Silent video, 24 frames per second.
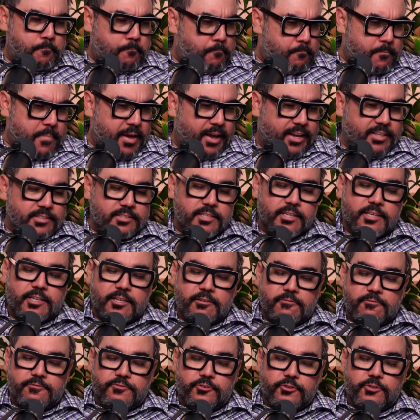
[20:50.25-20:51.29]

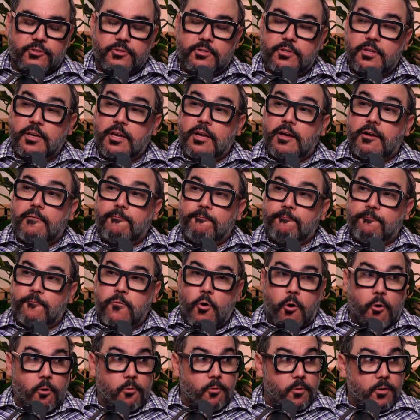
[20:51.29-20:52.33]
Mexican food
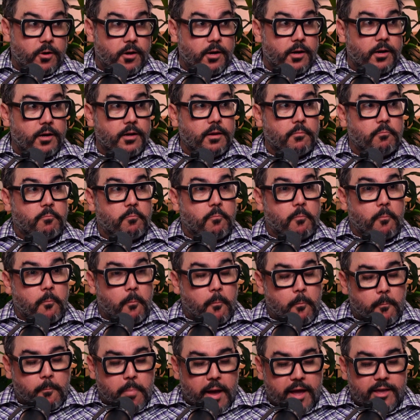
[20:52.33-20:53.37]
forward
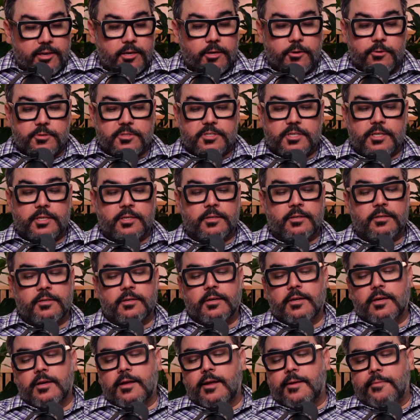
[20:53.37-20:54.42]
by using
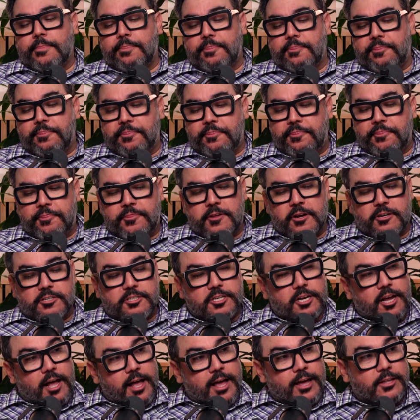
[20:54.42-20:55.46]
their
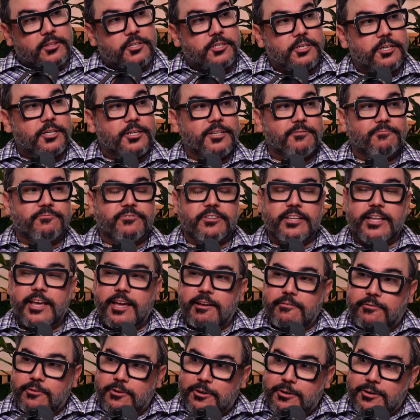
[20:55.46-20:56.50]
childhood
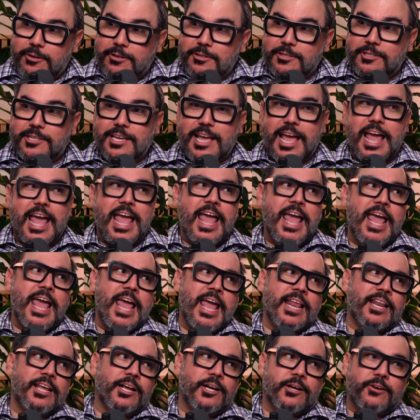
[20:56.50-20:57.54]
flavors
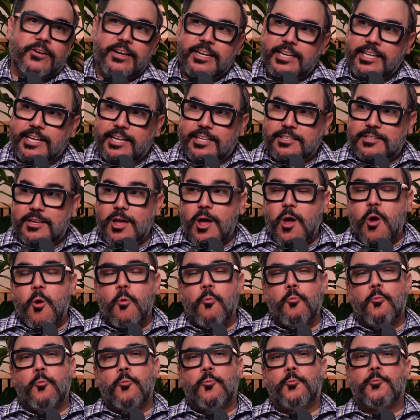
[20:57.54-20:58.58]
and ingredients
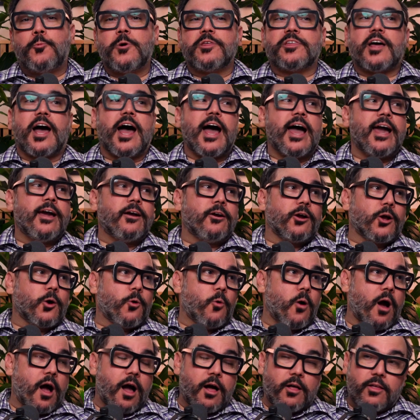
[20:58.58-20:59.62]
with higher
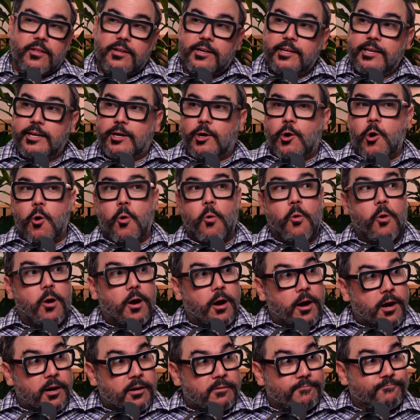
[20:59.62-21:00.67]
quality
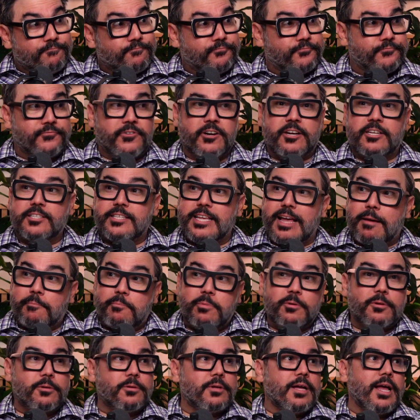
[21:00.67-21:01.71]
corn, for
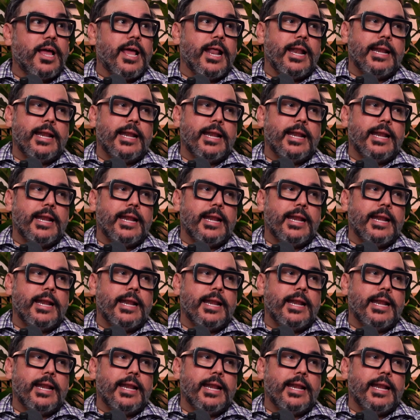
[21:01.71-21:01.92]
example,